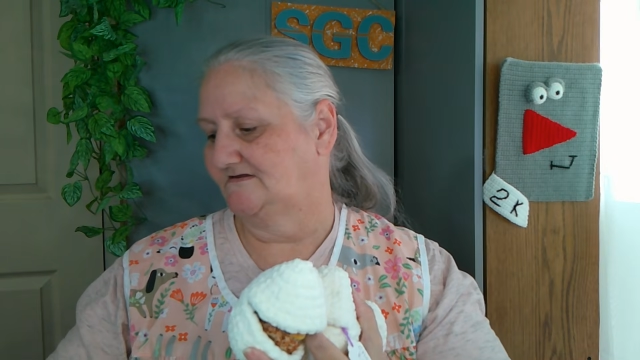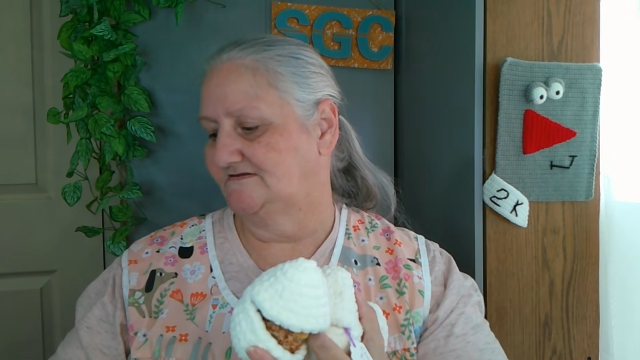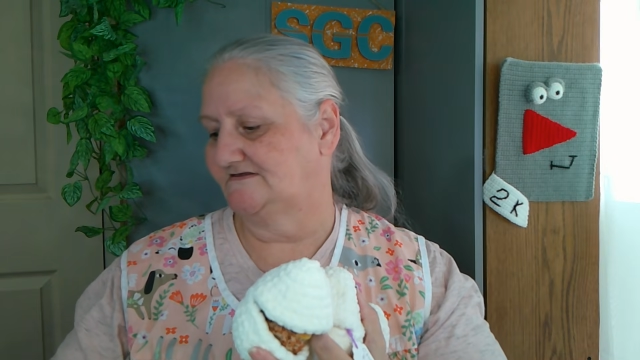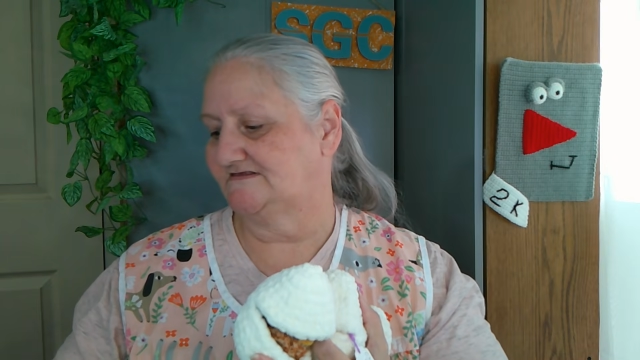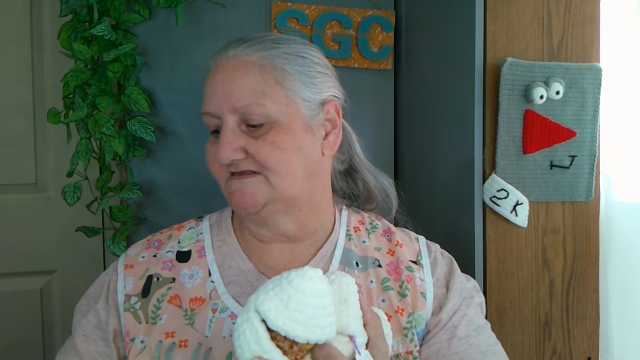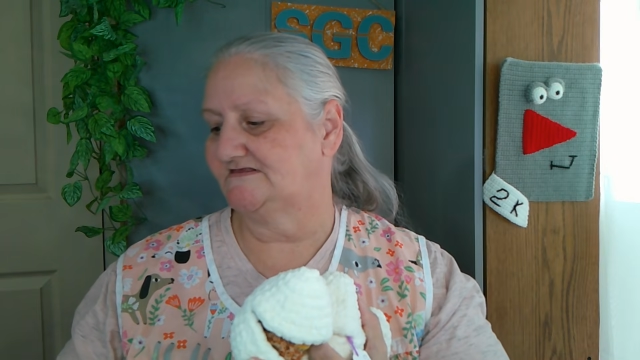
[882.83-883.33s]

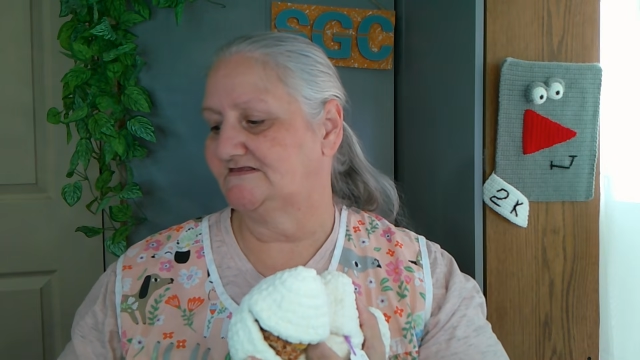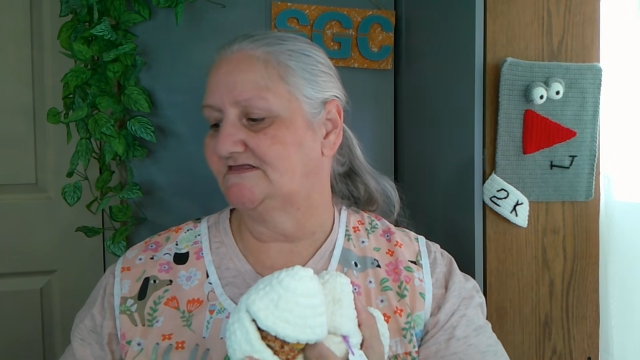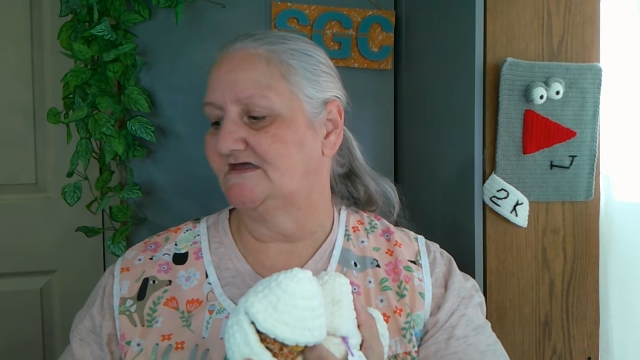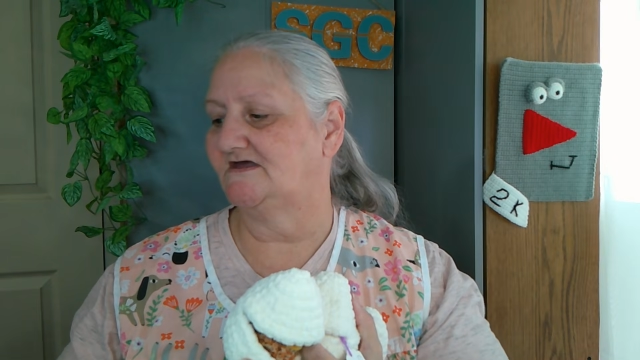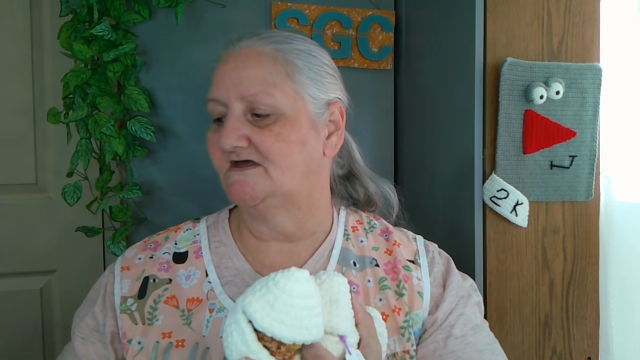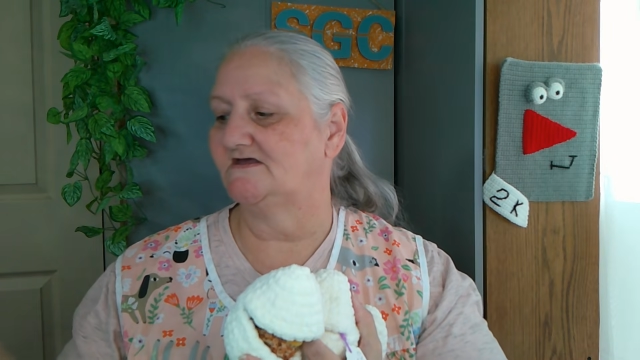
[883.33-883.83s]
This is
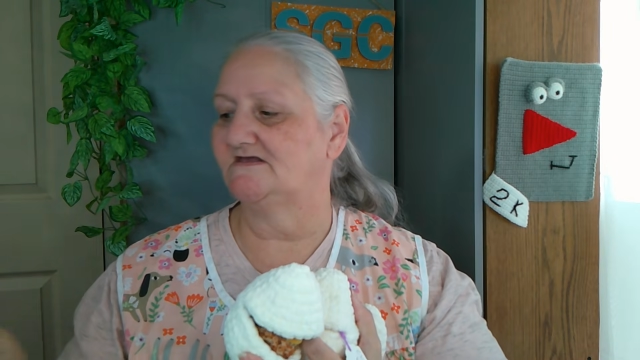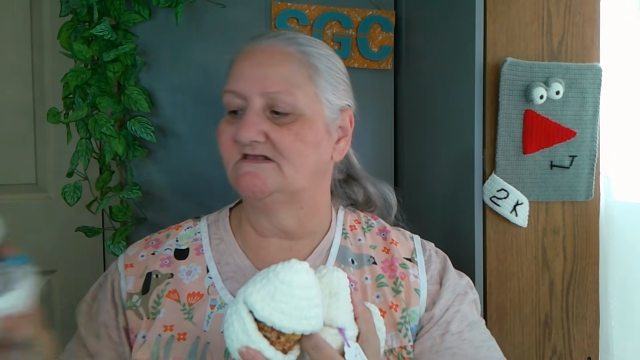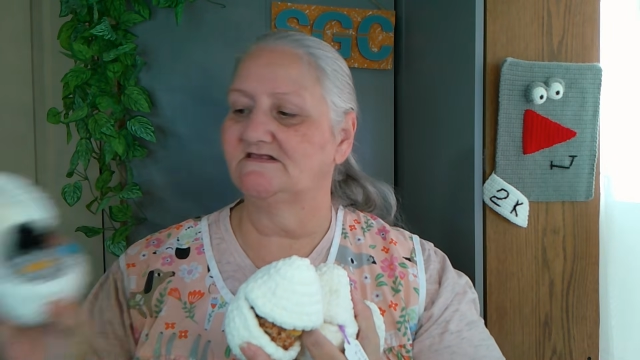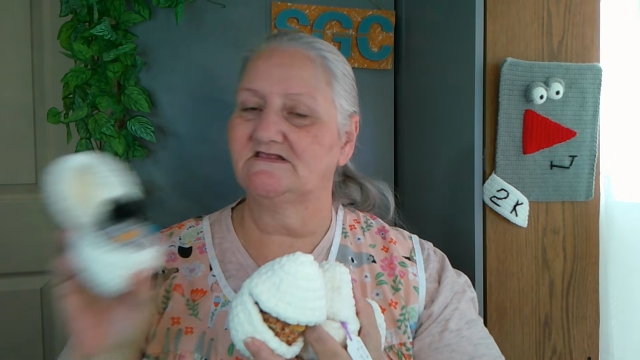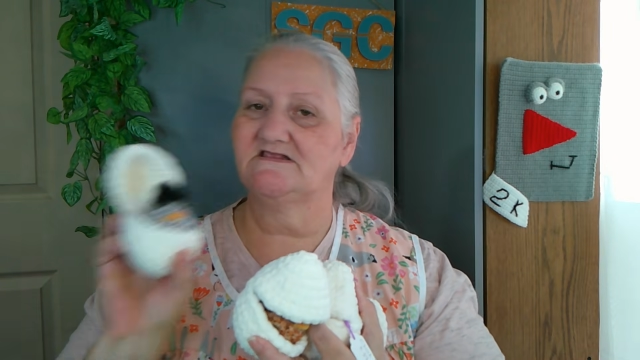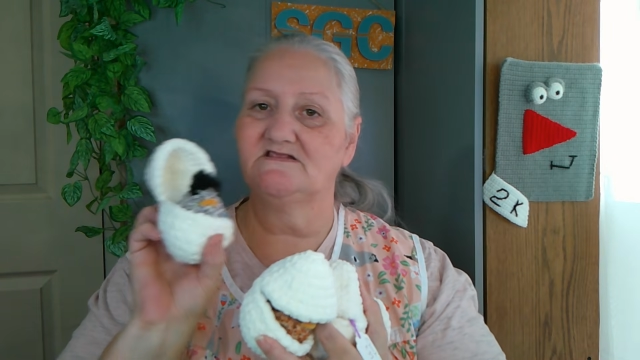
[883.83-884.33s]

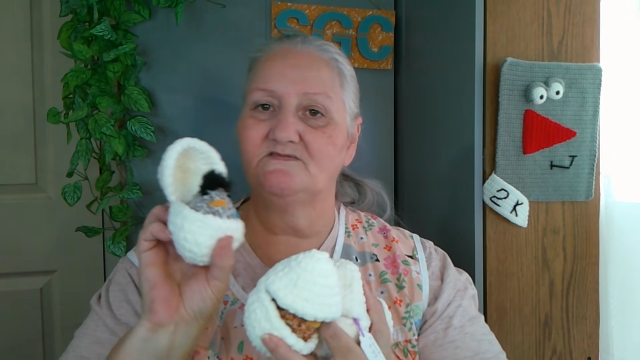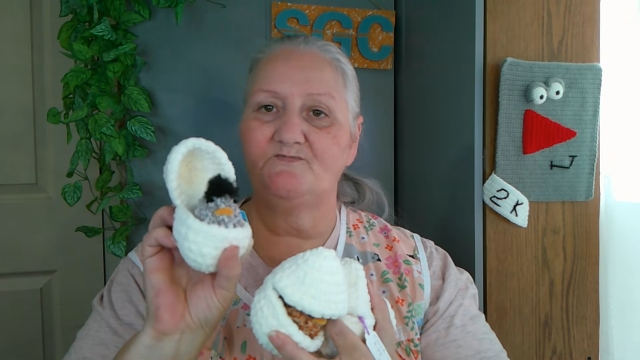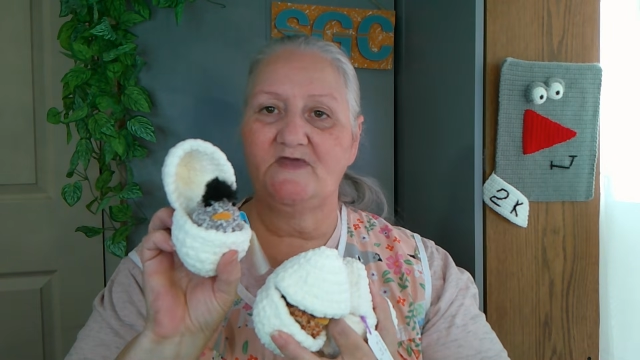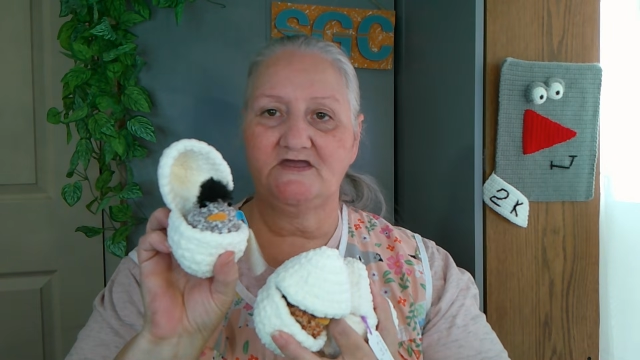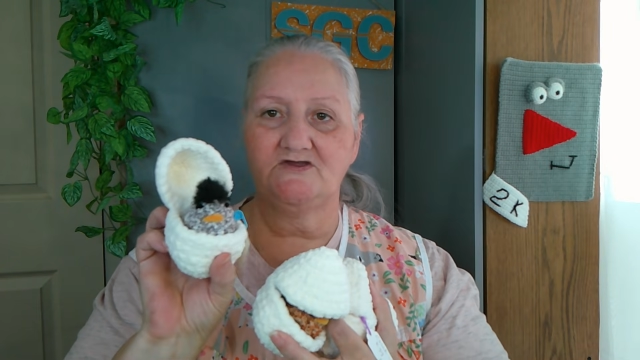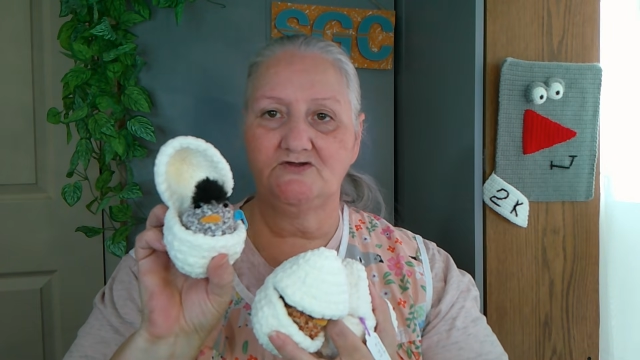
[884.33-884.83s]
the
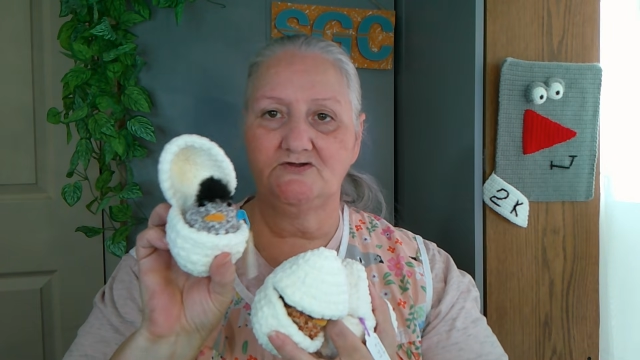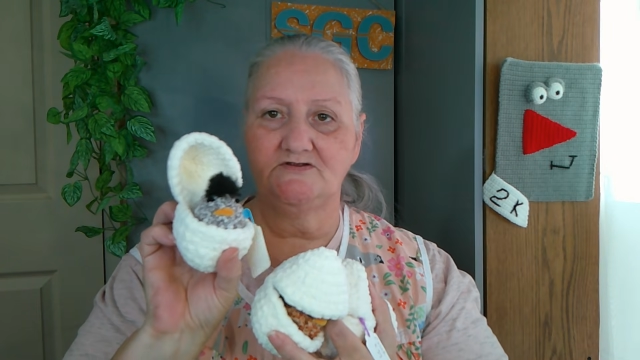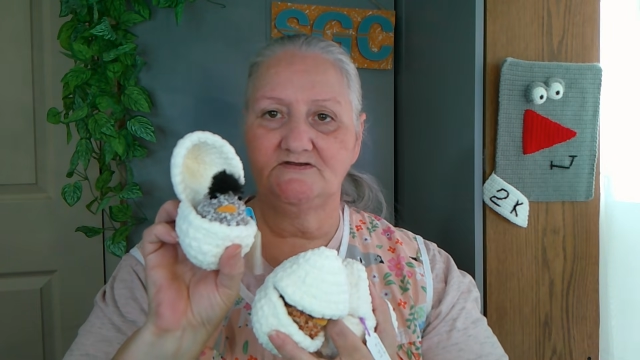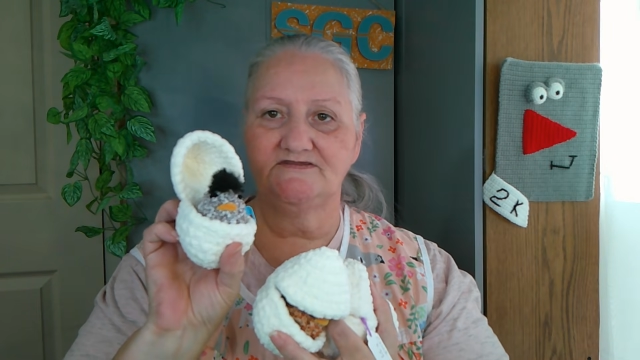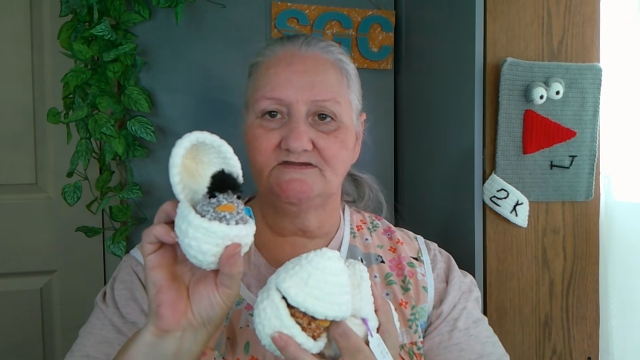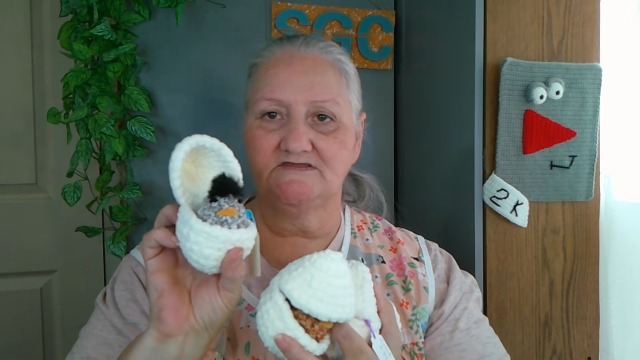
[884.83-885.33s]

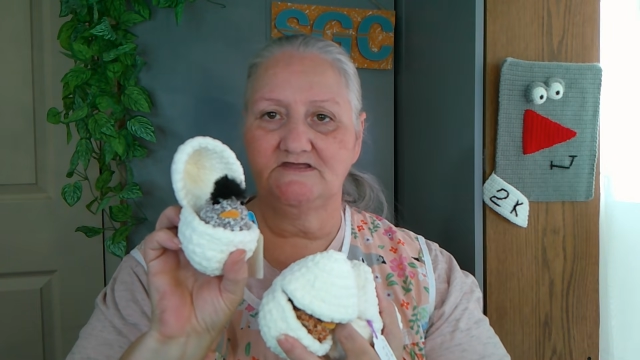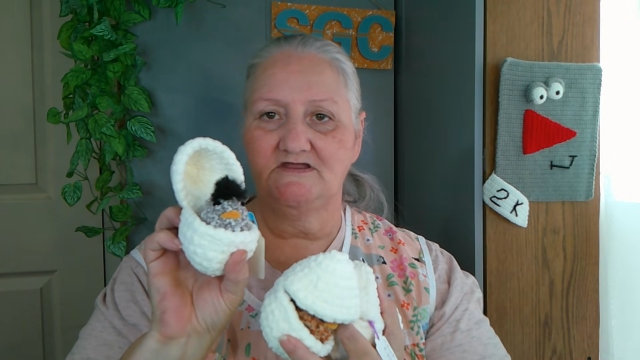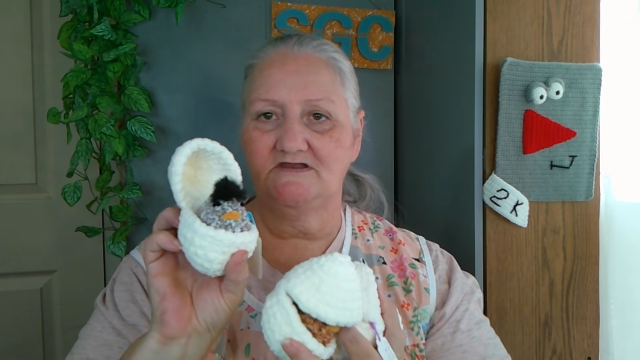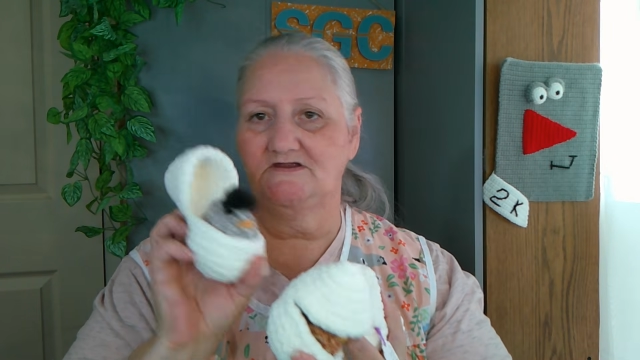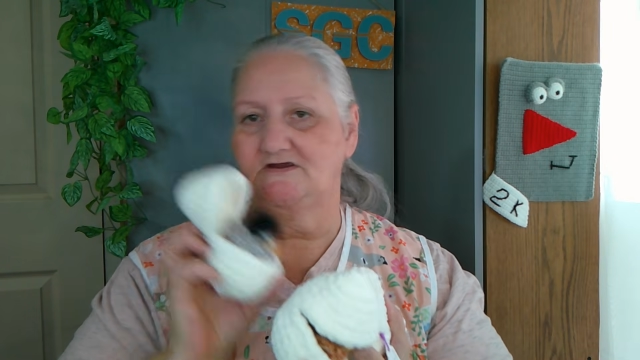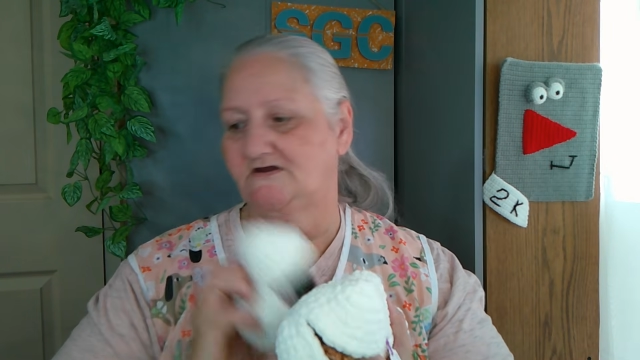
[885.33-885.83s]
speckled
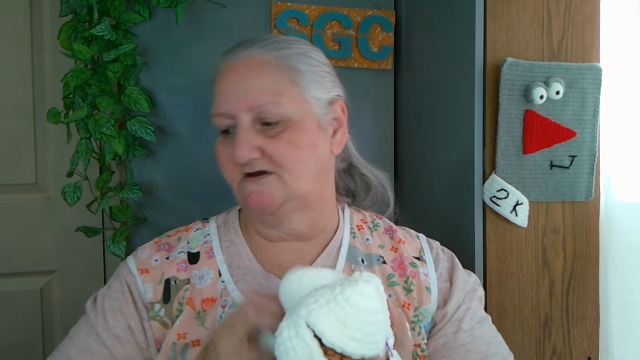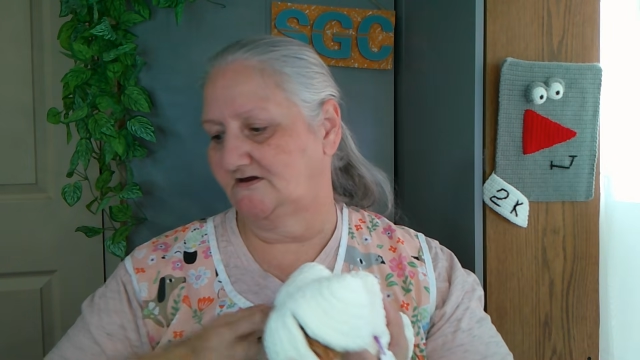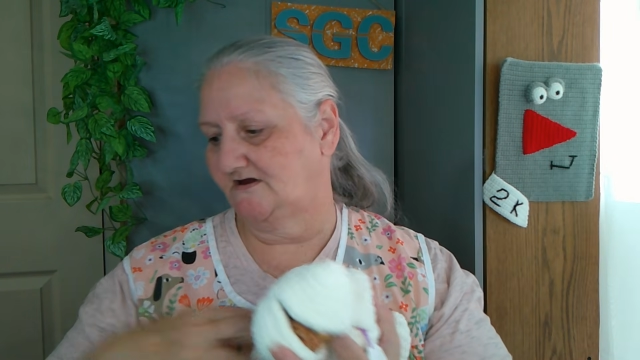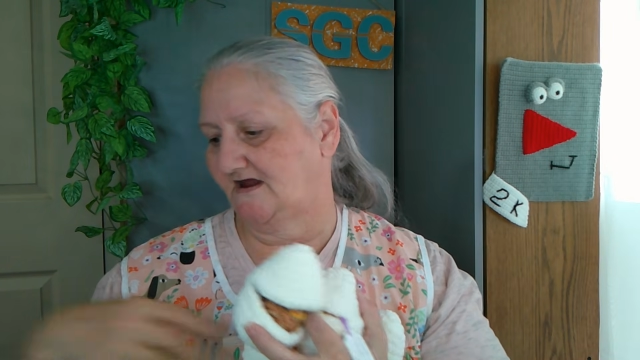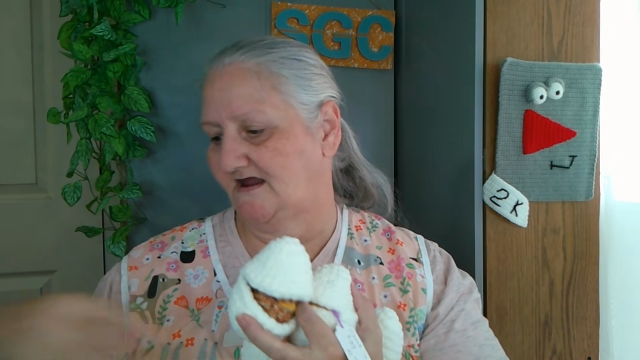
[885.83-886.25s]
color,